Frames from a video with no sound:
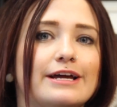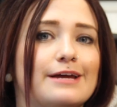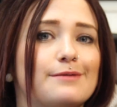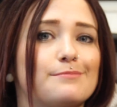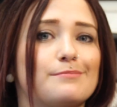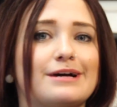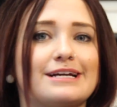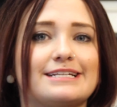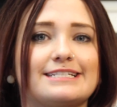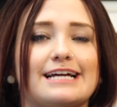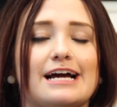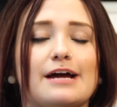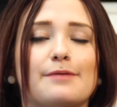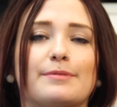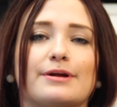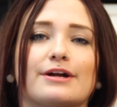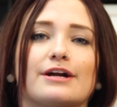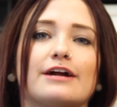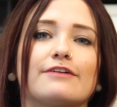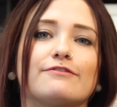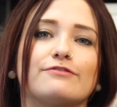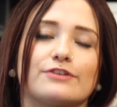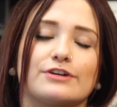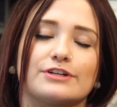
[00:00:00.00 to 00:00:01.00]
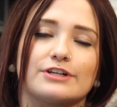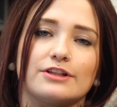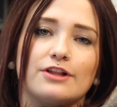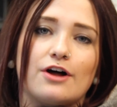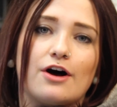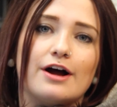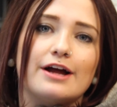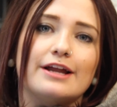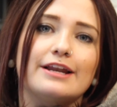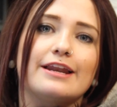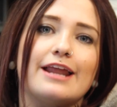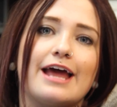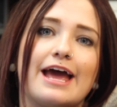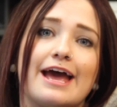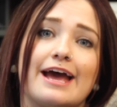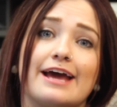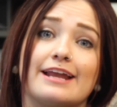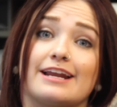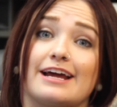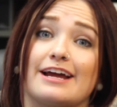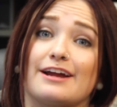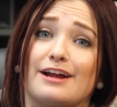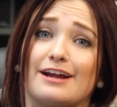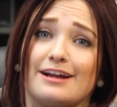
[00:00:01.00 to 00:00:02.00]
In my time here, I've learned a lot and
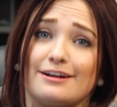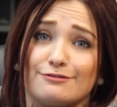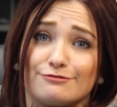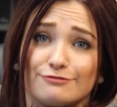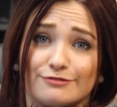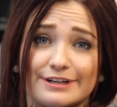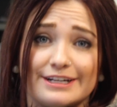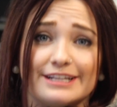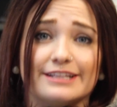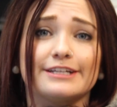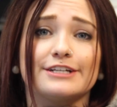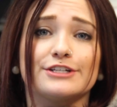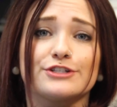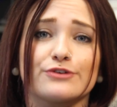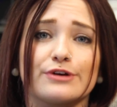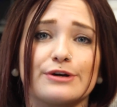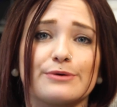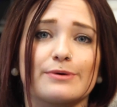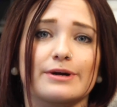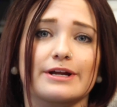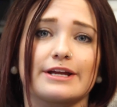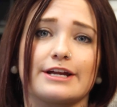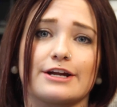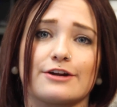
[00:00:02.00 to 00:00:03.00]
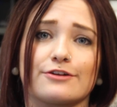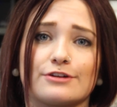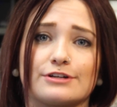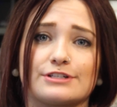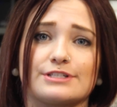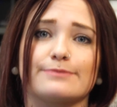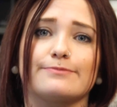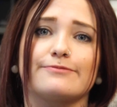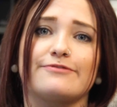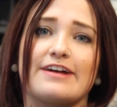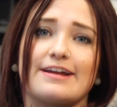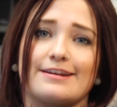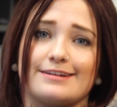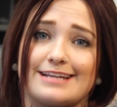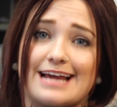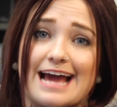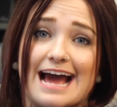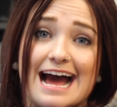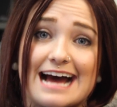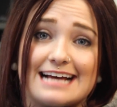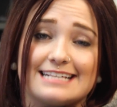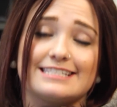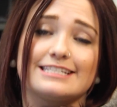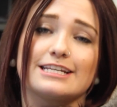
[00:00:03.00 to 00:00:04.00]
I really enjoy working here. There's some
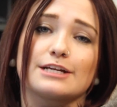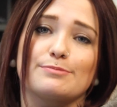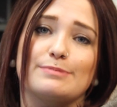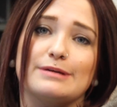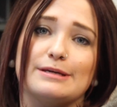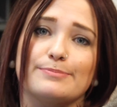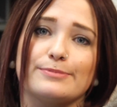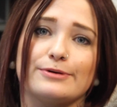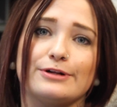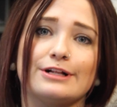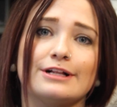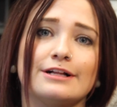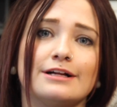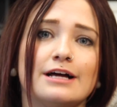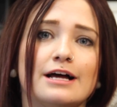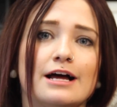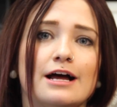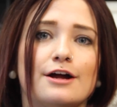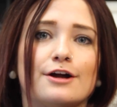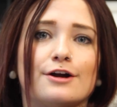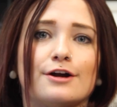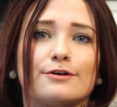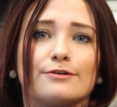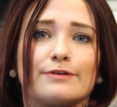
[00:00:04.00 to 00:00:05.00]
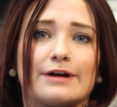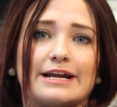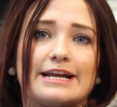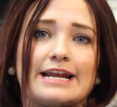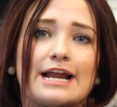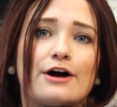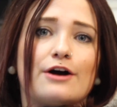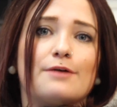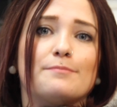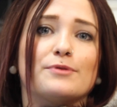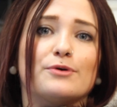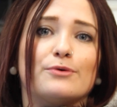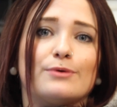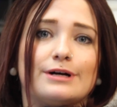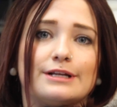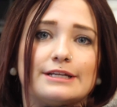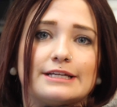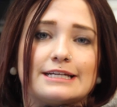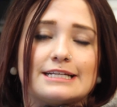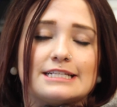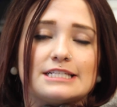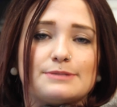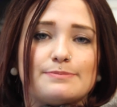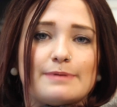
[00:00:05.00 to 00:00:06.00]
fantastic people. Right now, I'm the
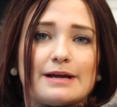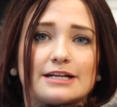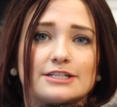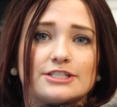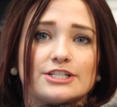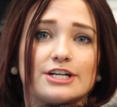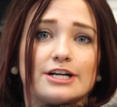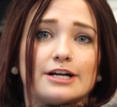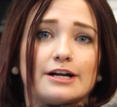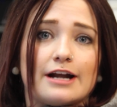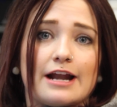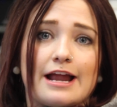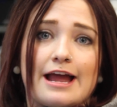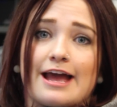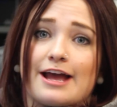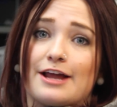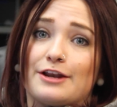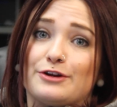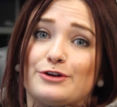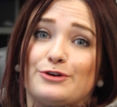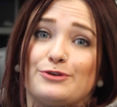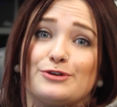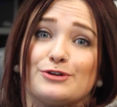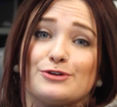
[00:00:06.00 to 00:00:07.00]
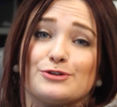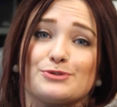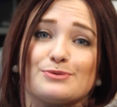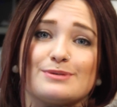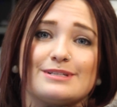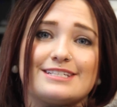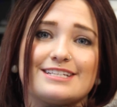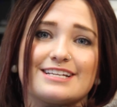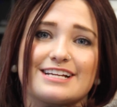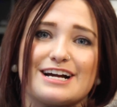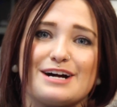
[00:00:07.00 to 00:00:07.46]
welding inspector, and who knows what's to